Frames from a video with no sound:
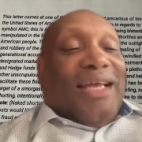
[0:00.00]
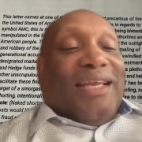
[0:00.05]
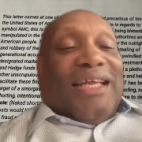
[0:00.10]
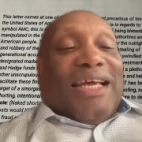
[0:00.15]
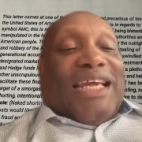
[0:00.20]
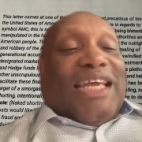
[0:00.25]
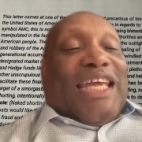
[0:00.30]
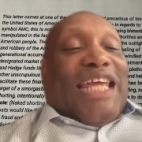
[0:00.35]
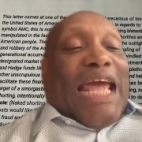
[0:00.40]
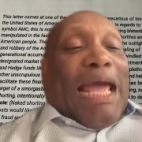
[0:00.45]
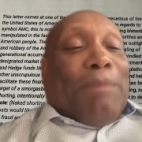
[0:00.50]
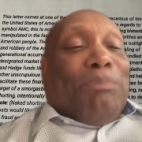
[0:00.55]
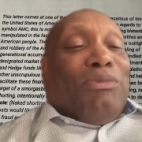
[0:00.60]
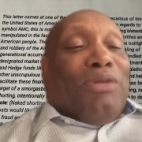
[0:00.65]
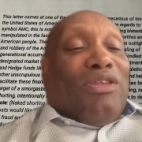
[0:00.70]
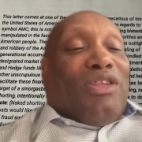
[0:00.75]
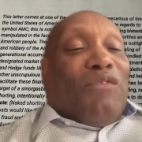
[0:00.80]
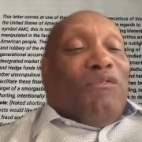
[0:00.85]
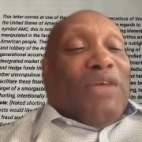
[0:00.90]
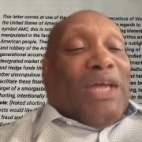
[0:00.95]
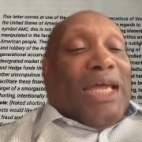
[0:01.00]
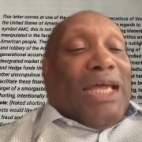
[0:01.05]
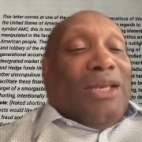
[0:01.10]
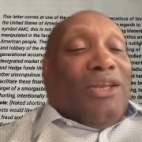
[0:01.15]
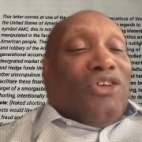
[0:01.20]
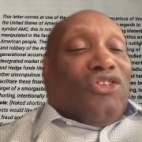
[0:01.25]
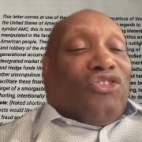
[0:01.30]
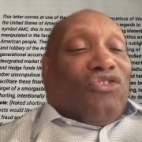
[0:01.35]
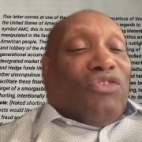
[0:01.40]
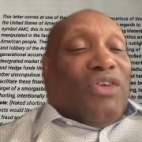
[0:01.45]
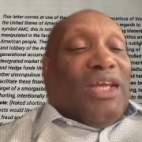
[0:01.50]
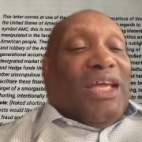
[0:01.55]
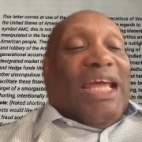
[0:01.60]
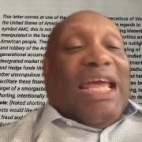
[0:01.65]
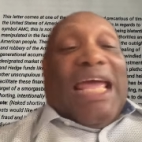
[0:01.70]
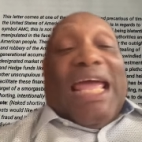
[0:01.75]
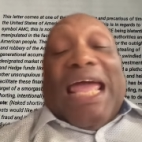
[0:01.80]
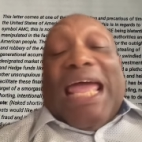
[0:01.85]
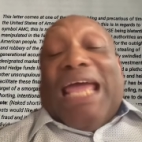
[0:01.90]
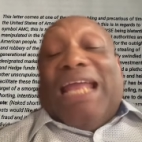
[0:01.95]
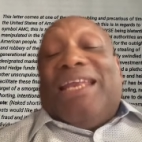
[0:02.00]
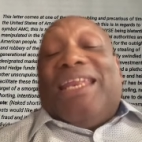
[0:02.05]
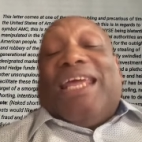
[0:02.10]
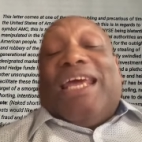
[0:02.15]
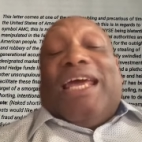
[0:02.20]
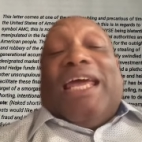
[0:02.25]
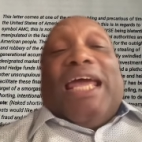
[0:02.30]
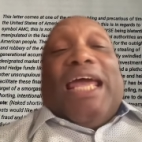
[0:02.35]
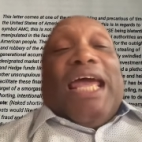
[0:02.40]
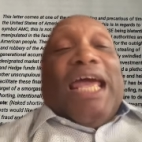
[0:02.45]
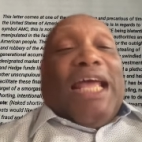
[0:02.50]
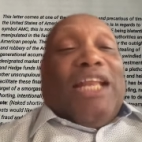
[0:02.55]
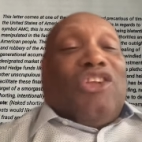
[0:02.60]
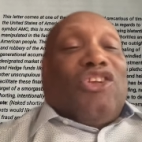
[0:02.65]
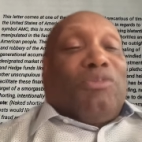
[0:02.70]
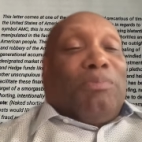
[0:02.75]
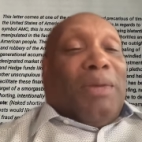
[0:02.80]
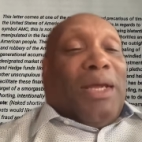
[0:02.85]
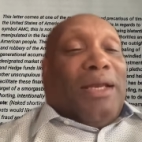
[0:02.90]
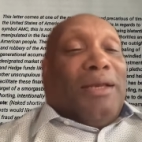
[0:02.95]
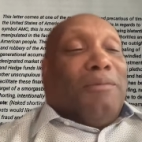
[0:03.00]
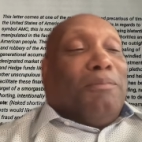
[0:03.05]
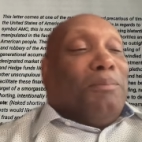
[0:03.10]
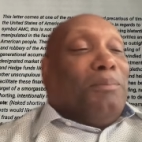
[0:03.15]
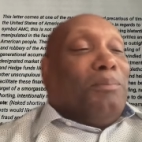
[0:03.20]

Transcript: the captains of industry and their henchmen